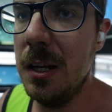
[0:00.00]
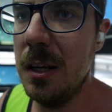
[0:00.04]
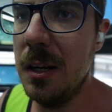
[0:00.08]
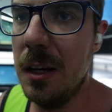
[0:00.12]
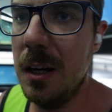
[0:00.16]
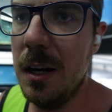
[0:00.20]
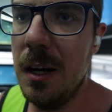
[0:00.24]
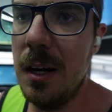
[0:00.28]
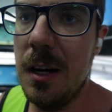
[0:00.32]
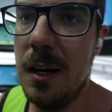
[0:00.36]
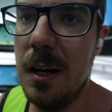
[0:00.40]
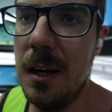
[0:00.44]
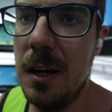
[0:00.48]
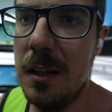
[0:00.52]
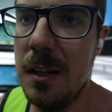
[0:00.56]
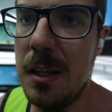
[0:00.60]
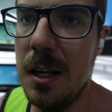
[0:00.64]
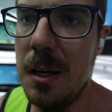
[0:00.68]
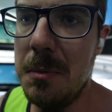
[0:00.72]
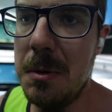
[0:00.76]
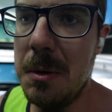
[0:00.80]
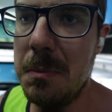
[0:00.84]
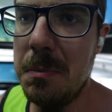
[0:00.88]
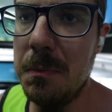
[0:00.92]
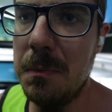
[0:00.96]
here and
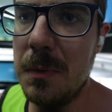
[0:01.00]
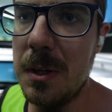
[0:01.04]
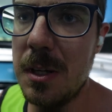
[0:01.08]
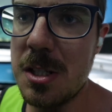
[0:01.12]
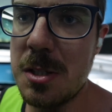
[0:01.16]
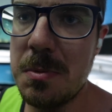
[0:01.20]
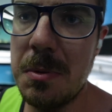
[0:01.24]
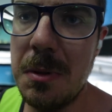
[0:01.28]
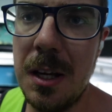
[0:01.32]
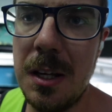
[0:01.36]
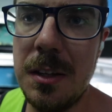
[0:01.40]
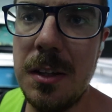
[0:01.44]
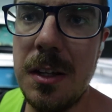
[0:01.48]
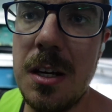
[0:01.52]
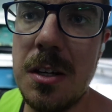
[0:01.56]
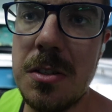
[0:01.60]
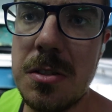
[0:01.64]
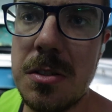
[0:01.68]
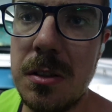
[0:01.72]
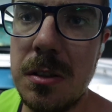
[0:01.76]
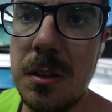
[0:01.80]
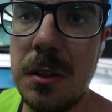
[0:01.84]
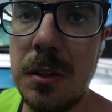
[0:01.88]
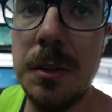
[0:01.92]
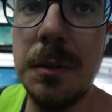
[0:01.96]
let me explain that
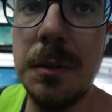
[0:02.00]
to